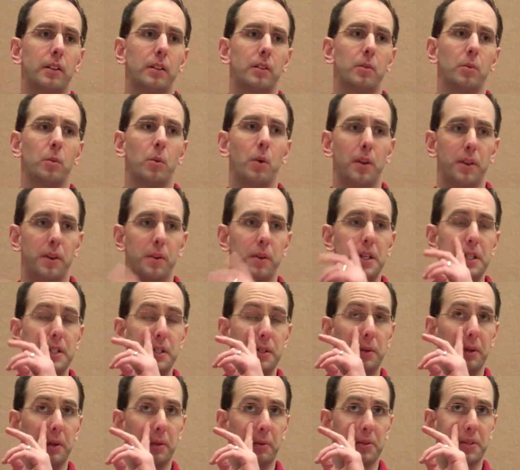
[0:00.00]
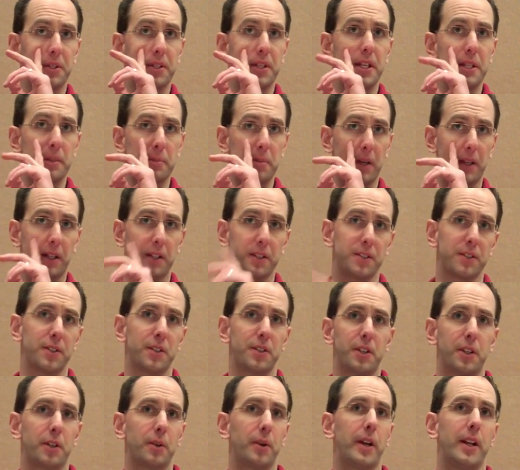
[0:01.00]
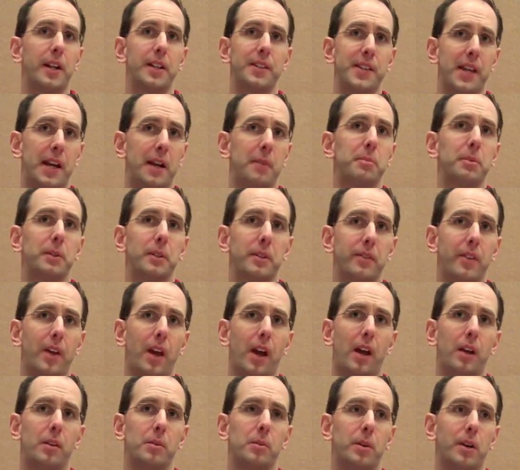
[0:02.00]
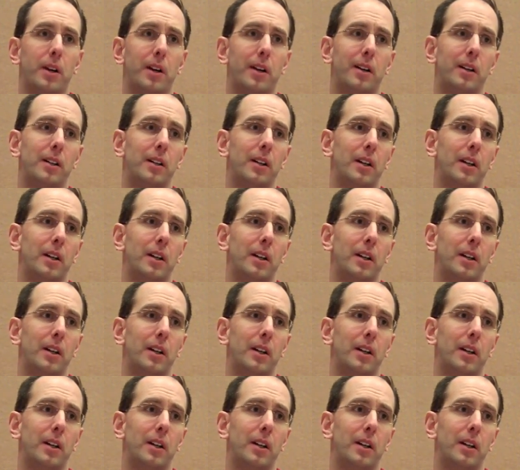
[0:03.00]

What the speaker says: what he's doing with Seismic is just a great example of that, where